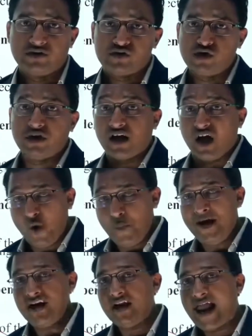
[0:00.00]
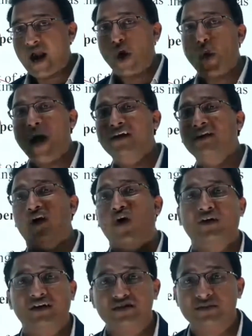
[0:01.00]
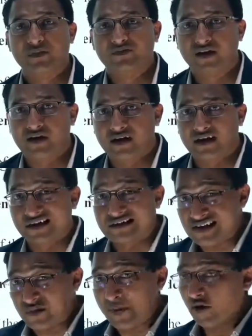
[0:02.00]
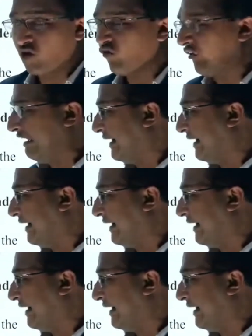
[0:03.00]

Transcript: So the government acquired the ownership of the Reserve Bank of